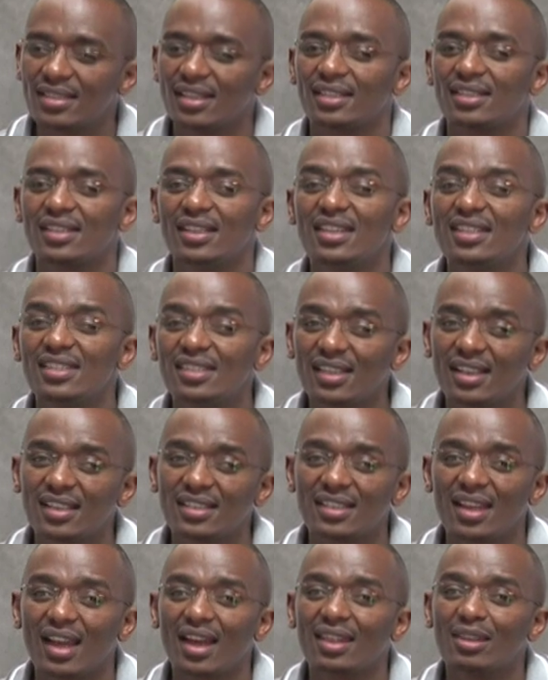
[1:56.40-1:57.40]
that
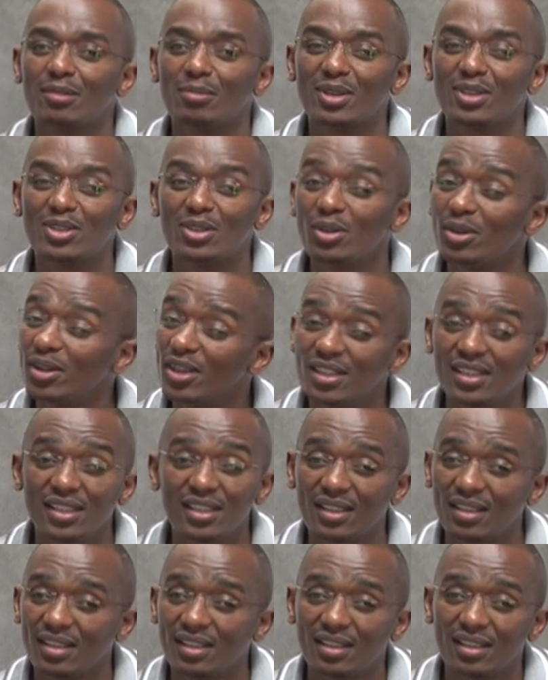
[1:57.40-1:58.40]
insects are the
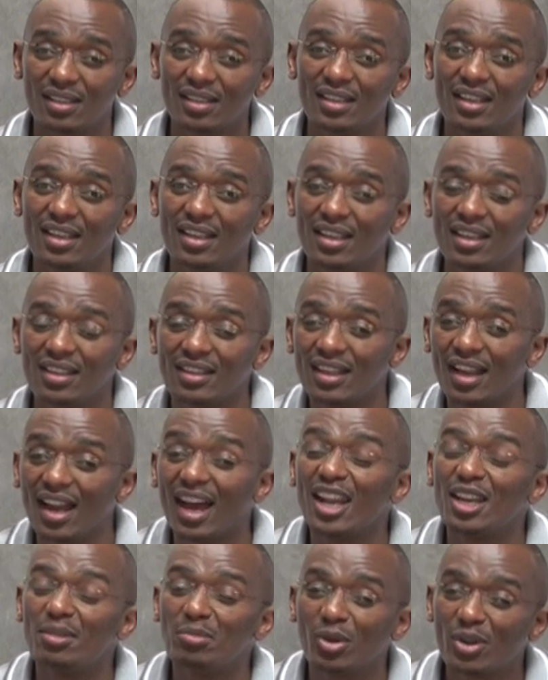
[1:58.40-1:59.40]
majority in the
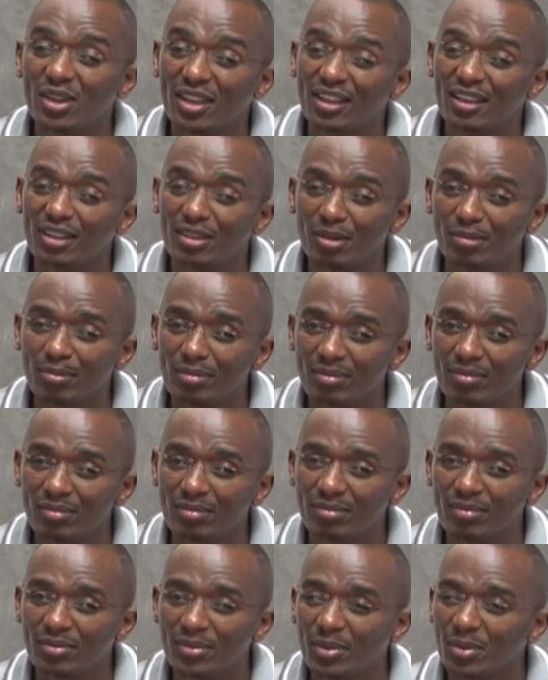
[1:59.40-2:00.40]
animal kingdom.
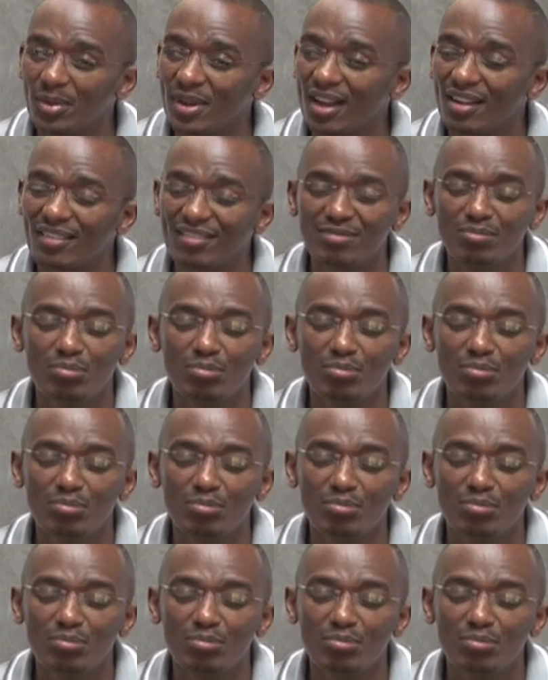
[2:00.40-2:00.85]
We have